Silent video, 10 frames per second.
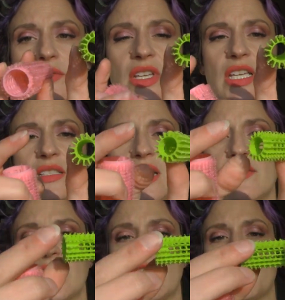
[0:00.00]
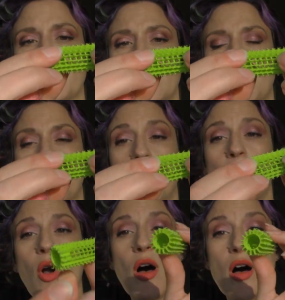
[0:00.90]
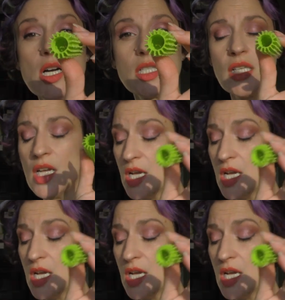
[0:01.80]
these have like almost like prongs.